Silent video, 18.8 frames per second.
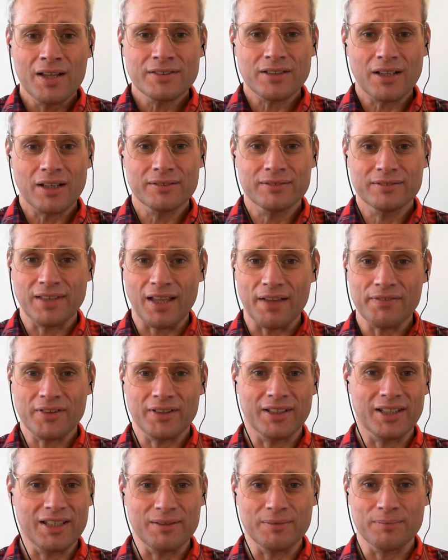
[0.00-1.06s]
So
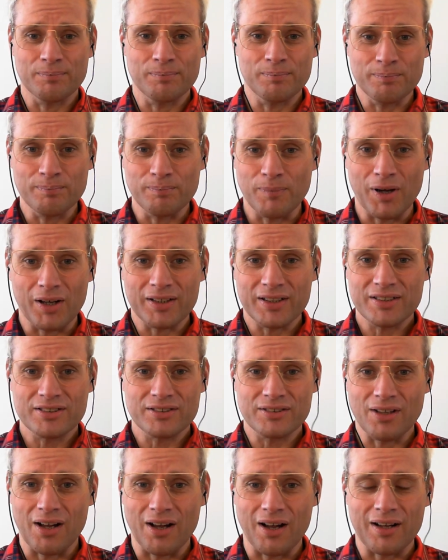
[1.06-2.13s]
definitely, Martin
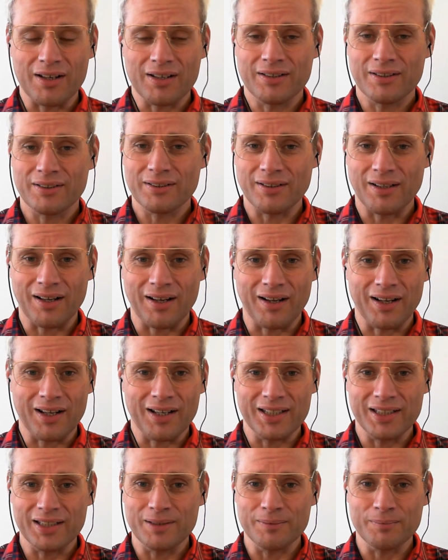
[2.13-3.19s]
Stark,
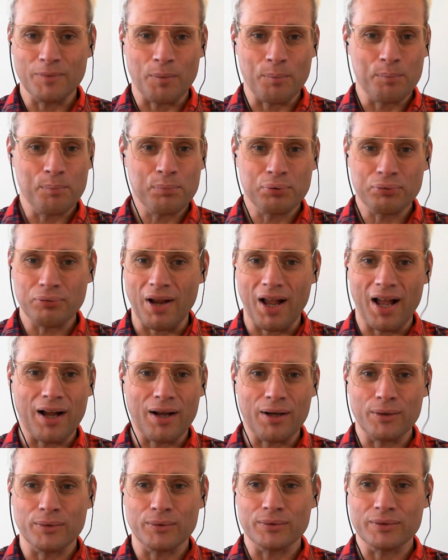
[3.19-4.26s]
I'm a
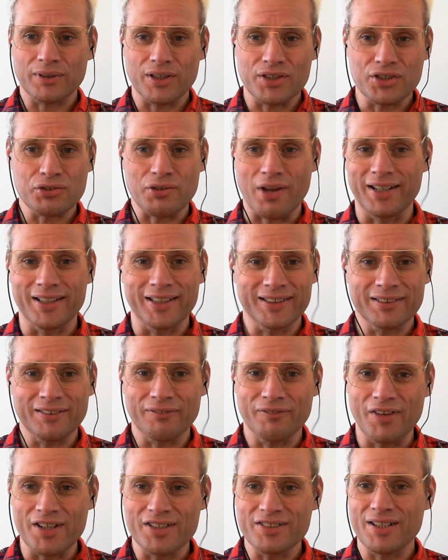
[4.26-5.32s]
proud
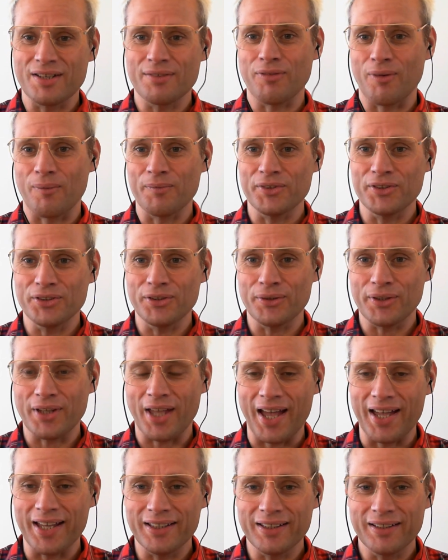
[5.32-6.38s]
Australian, originally from the
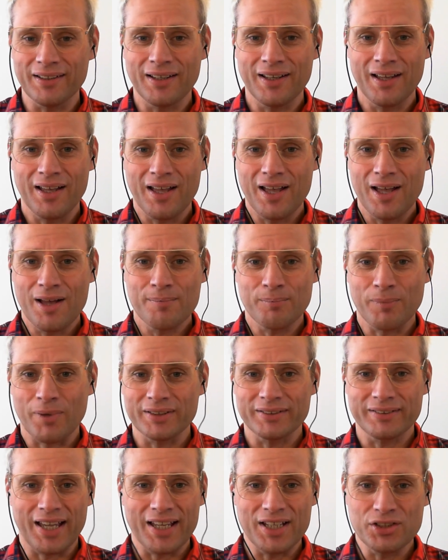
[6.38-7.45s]
UK.
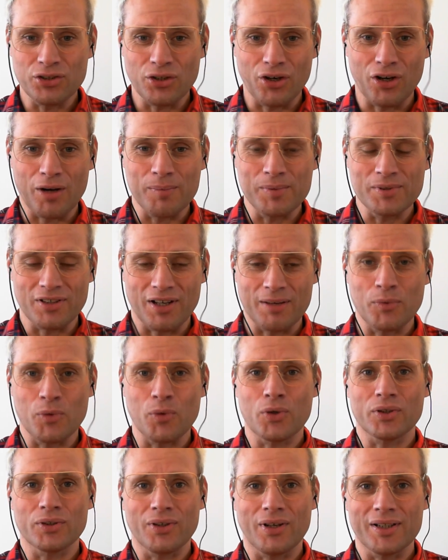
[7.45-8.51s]
My day job is I'm
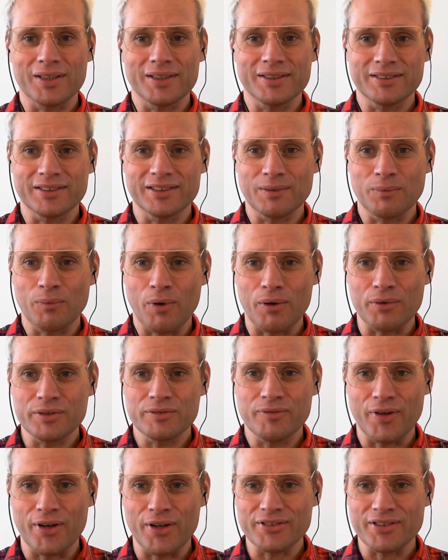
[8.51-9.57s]
organising the world's
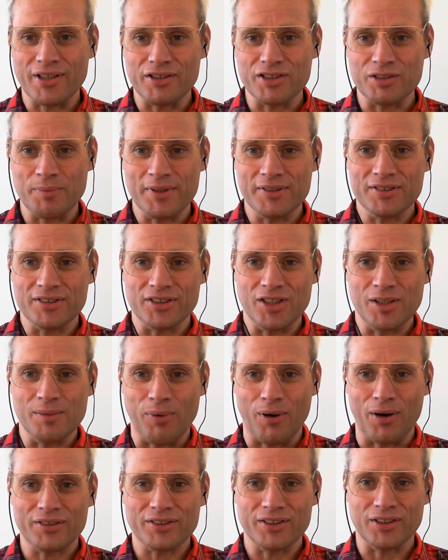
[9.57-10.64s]
first LGBTQ
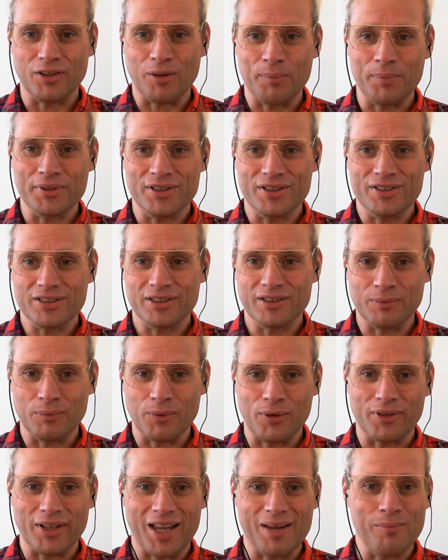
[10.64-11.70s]
boxing competition, the
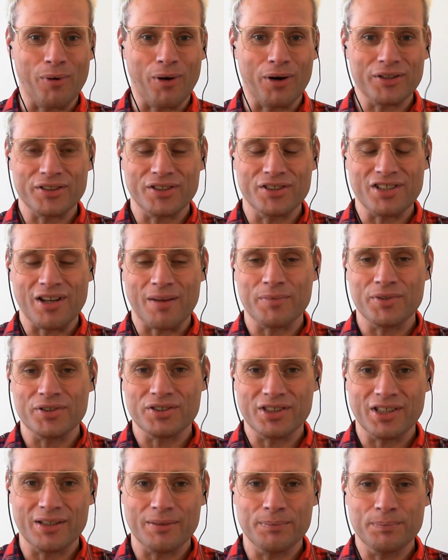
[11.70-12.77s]
World Gay Boxing
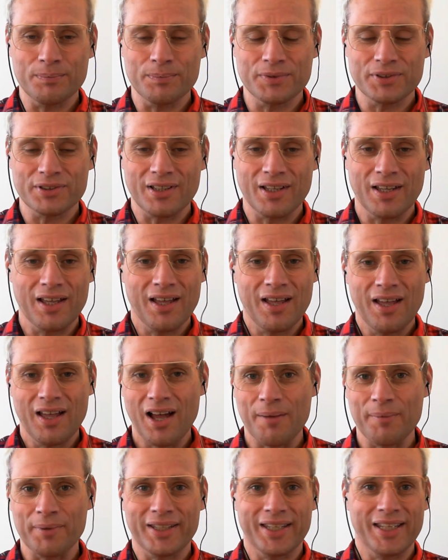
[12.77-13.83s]
Championships.
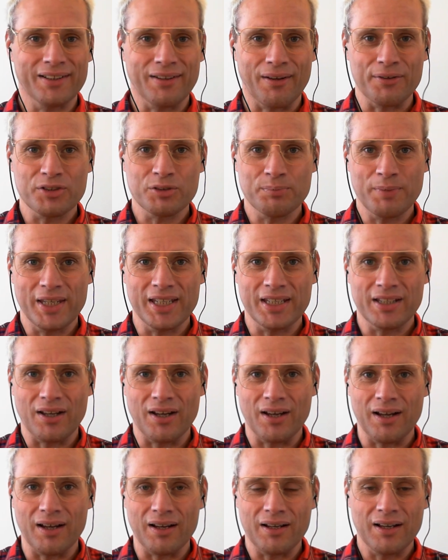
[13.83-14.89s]
I'm a keynote
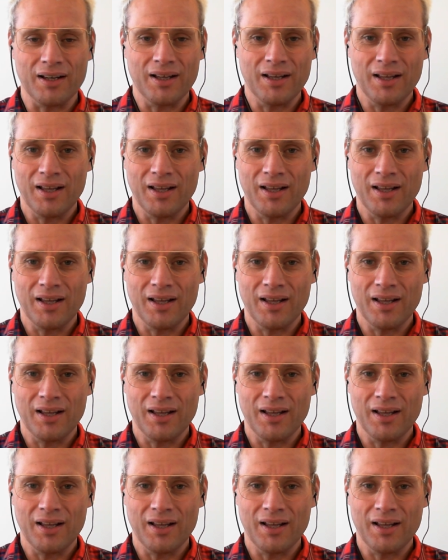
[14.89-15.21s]
speaker.